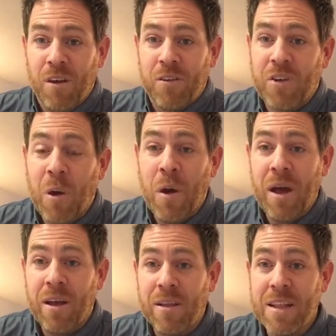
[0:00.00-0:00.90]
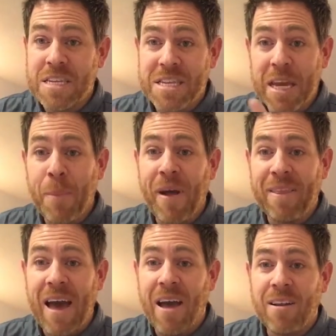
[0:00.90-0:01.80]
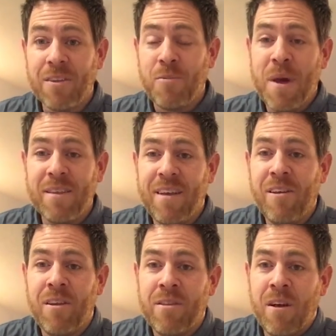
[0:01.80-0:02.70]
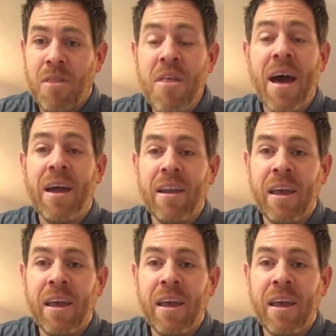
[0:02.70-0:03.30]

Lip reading: So let's think about that. Let's meditate on that.